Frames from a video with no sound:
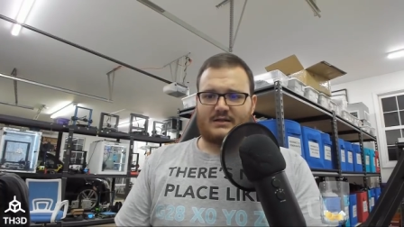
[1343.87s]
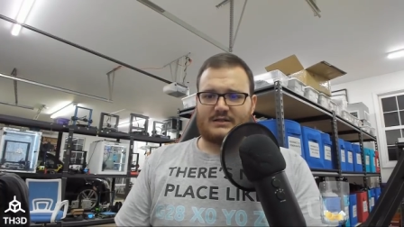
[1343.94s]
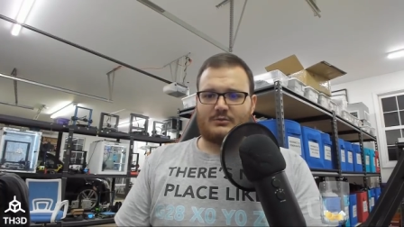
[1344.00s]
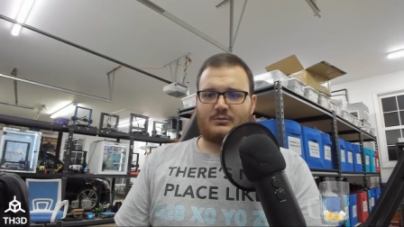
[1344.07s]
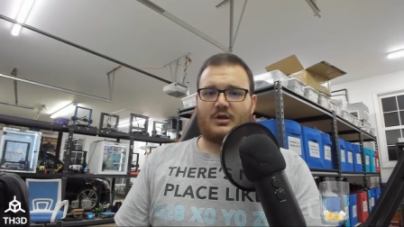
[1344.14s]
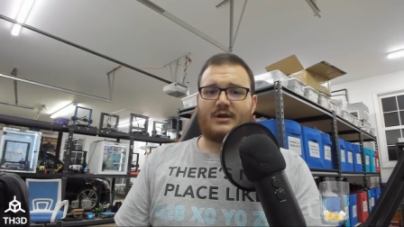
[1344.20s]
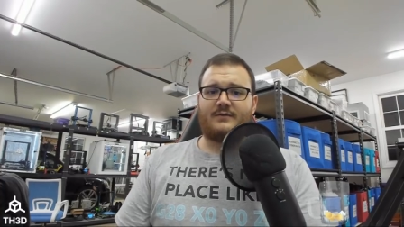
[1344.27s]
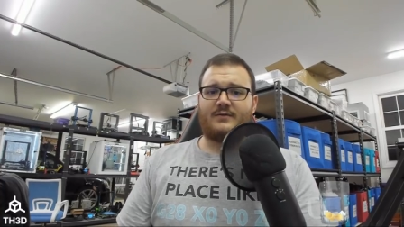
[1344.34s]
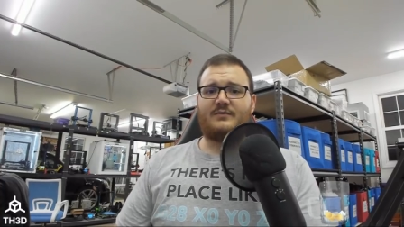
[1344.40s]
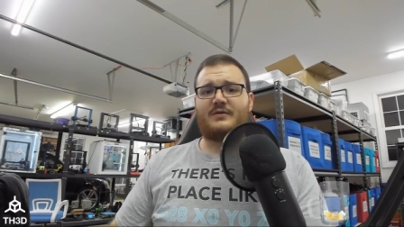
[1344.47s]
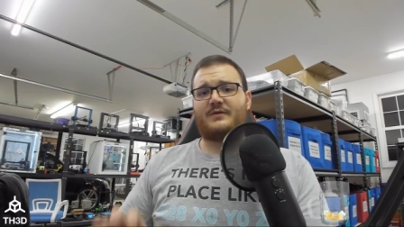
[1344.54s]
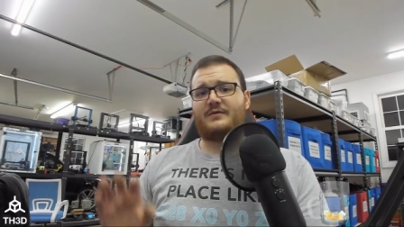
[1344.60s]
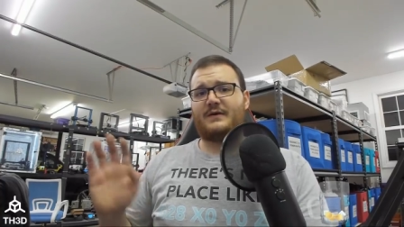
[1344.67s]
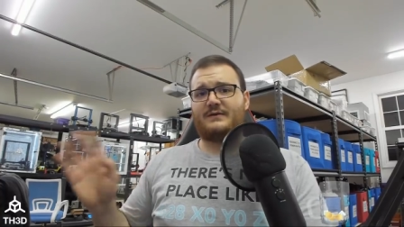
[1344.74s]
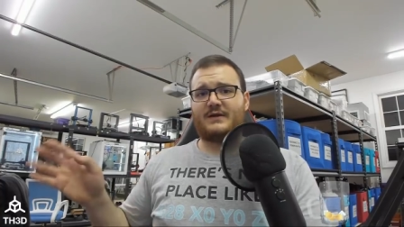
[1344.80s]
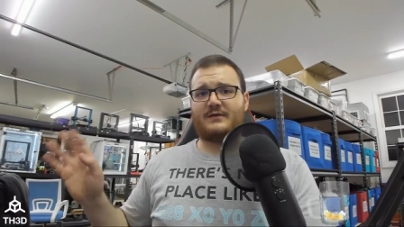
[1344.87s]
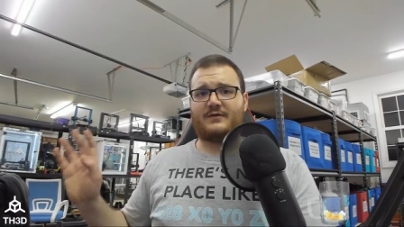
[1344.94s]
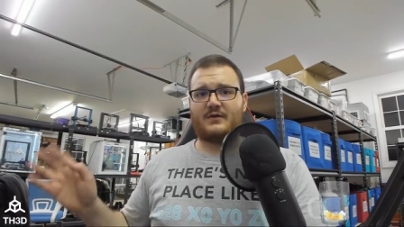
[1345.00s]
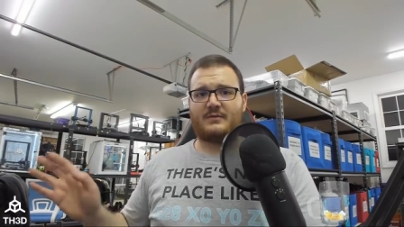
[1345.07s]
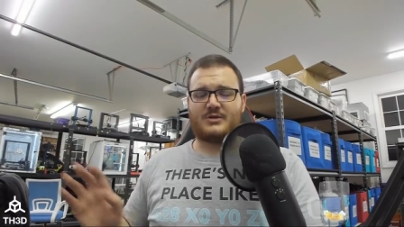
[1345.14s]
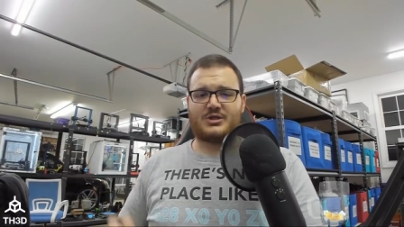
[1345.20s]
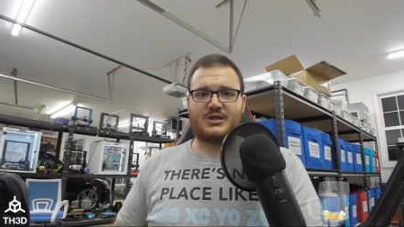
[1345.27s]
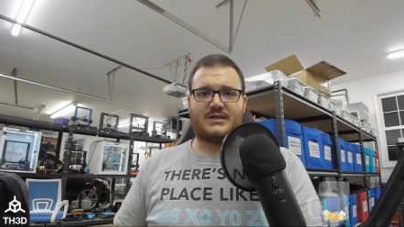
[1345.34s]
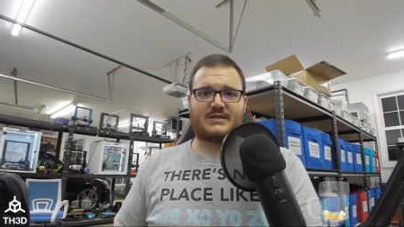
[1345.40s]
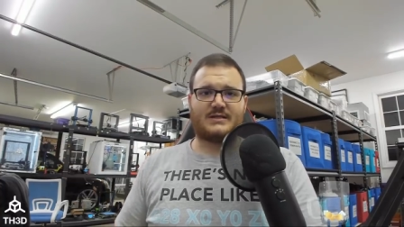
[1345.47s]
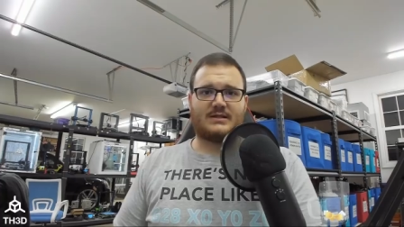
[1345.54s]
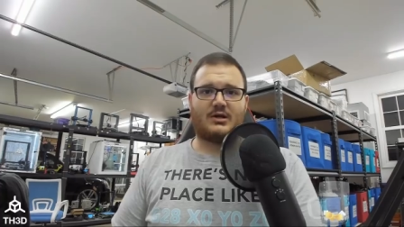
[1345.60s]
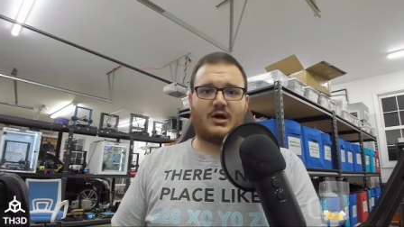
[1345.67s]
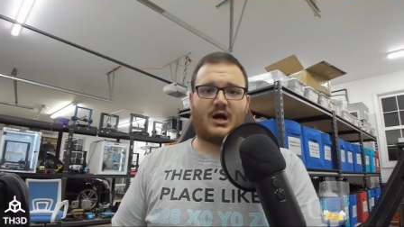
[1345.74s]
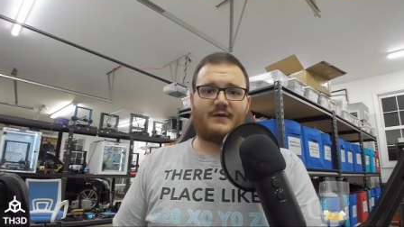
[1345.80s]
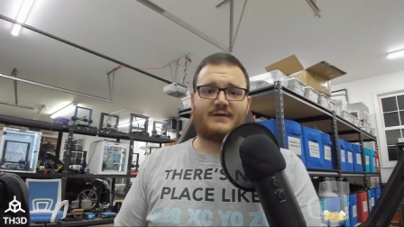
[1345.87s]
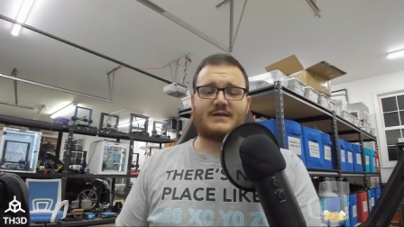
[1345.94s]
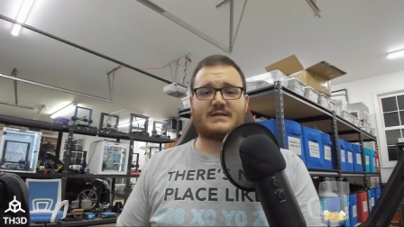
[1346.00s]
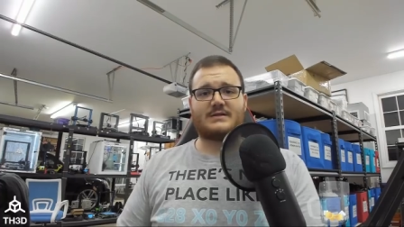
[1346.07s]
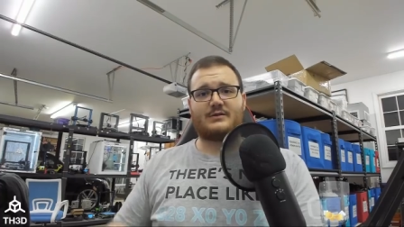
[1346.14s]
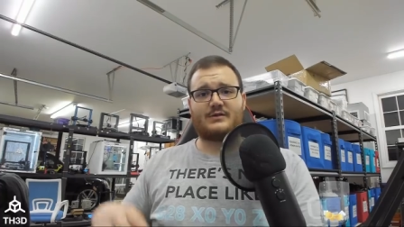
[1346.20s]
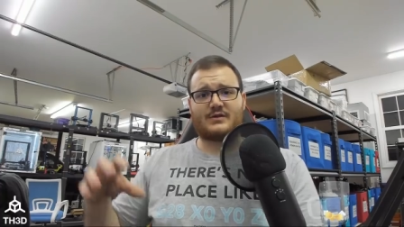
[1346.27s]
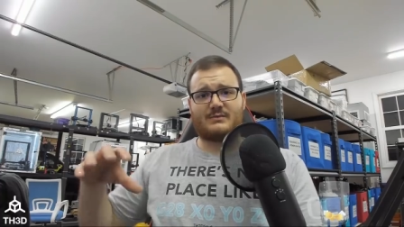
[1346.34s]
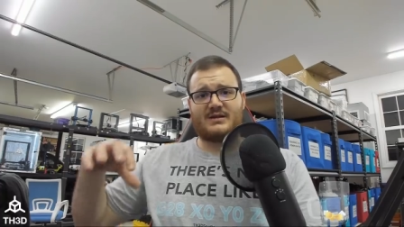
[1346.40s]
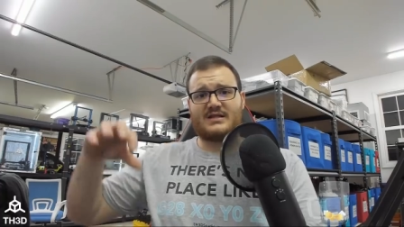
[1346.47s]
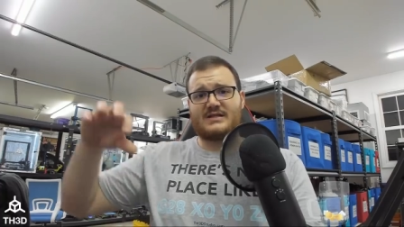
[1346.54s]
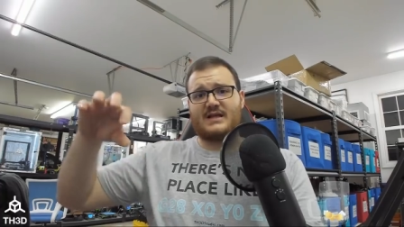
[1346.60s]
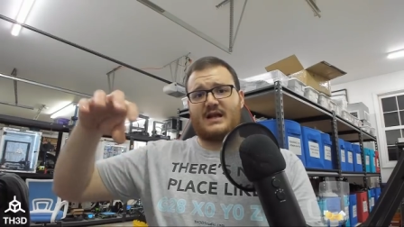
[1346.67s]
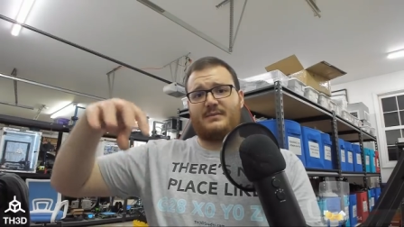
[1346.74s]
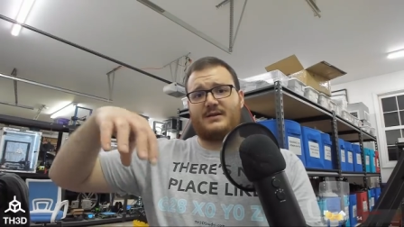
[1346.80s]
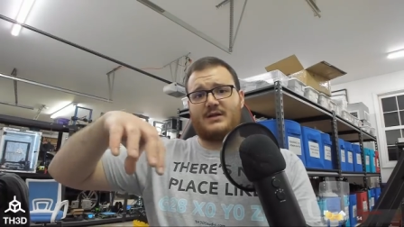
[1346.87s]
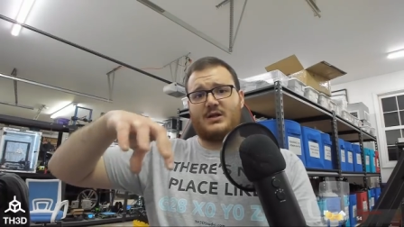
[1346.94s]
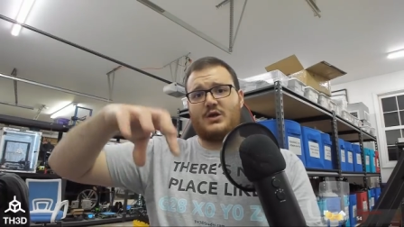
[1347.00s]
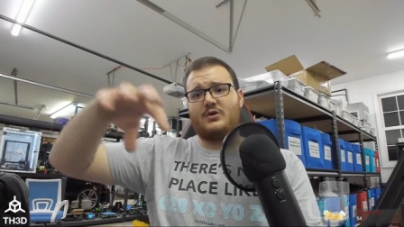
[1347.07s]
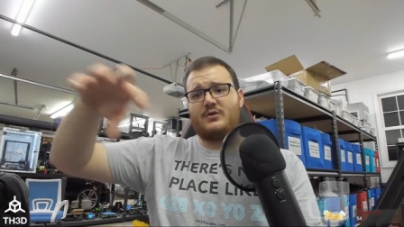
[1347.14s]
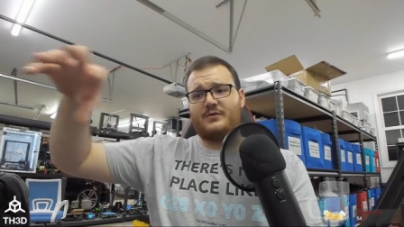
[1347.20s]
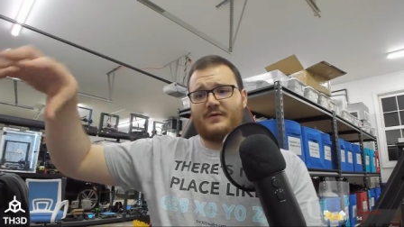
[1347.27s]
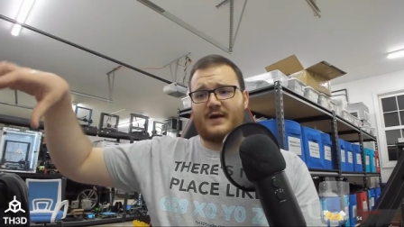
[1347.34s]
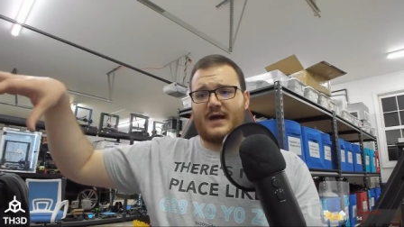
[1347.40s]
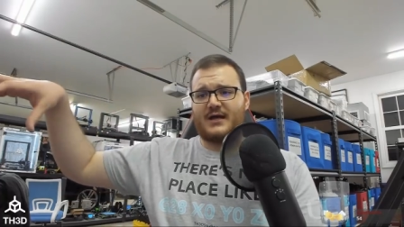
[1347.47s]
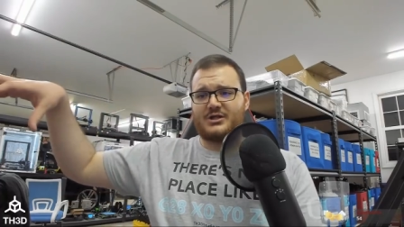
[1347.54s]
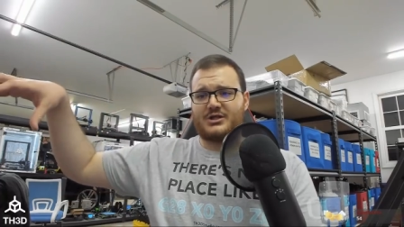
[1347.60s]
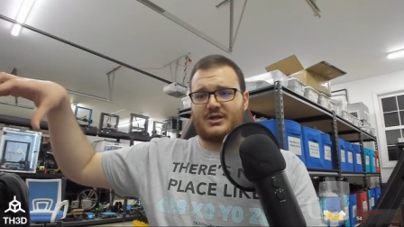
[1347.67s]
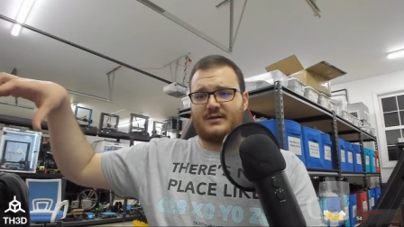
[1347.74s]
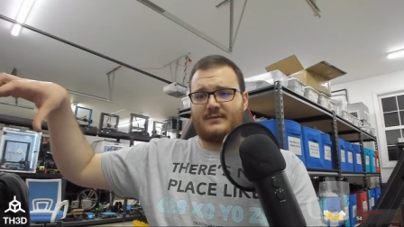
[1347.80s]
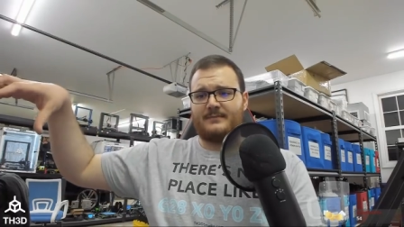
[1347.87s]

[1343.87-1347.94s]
So we'll have room for 54 machines in the office, and those are going to be set up in the U fashion,